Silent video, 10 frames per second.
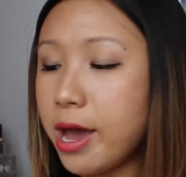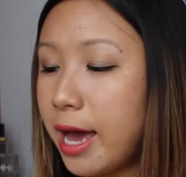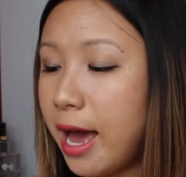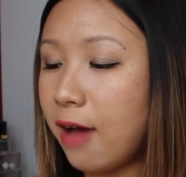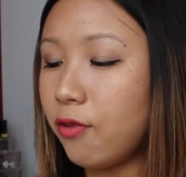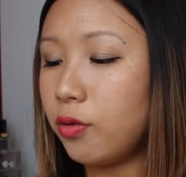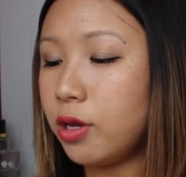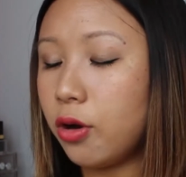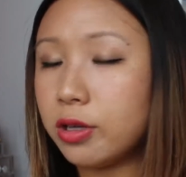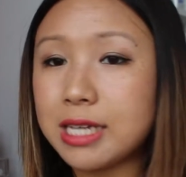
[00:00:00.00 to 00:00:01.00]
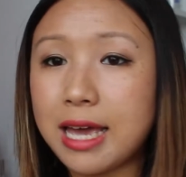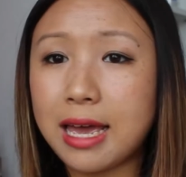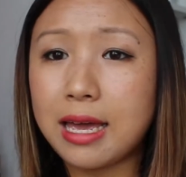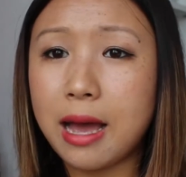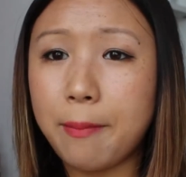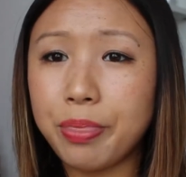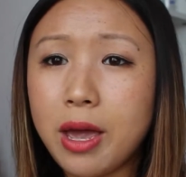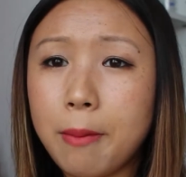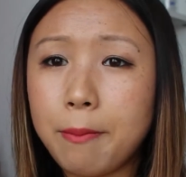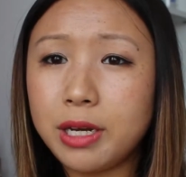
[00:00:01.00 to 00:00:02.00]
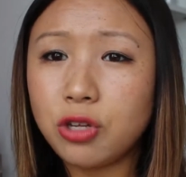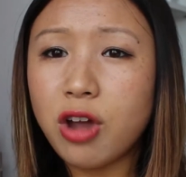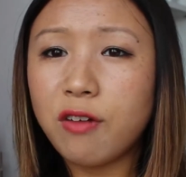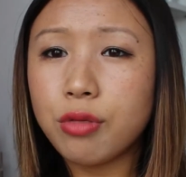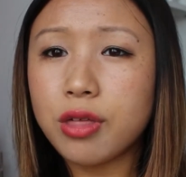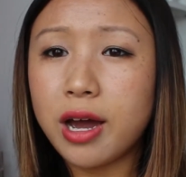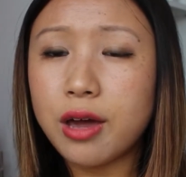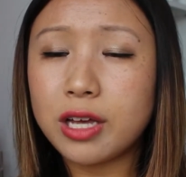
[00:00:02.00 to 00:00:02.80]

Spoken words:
I have only got a mini travel size.